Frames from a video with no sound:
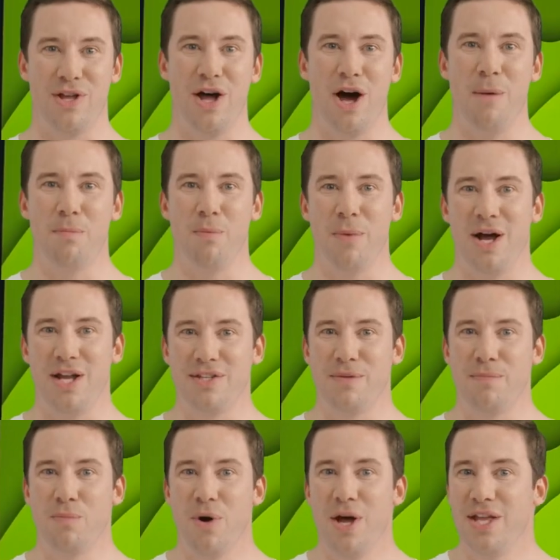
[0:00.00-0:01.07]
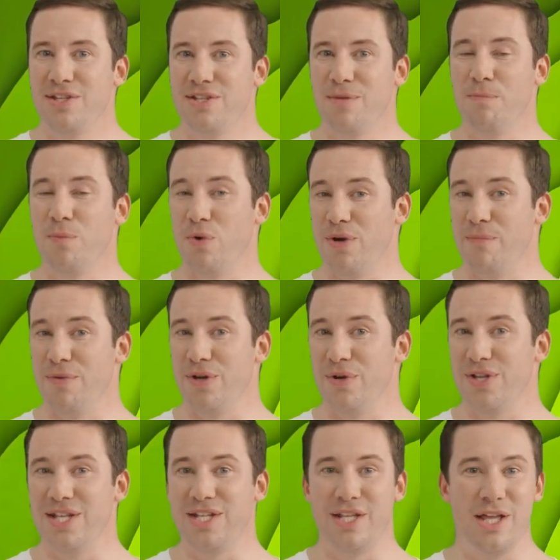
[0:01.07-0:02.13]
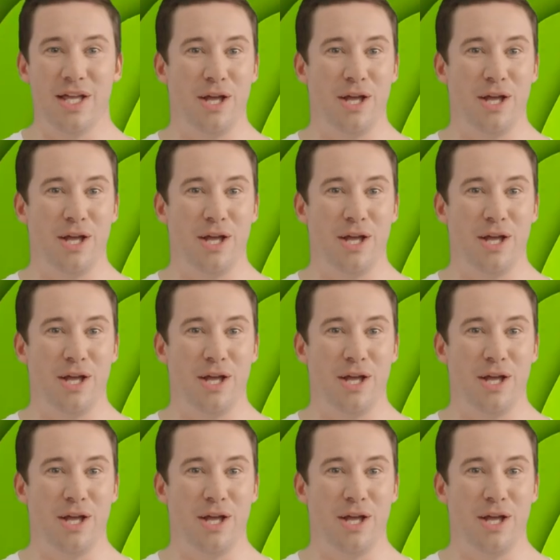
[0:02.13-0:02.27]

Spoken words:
the compromise in price and portability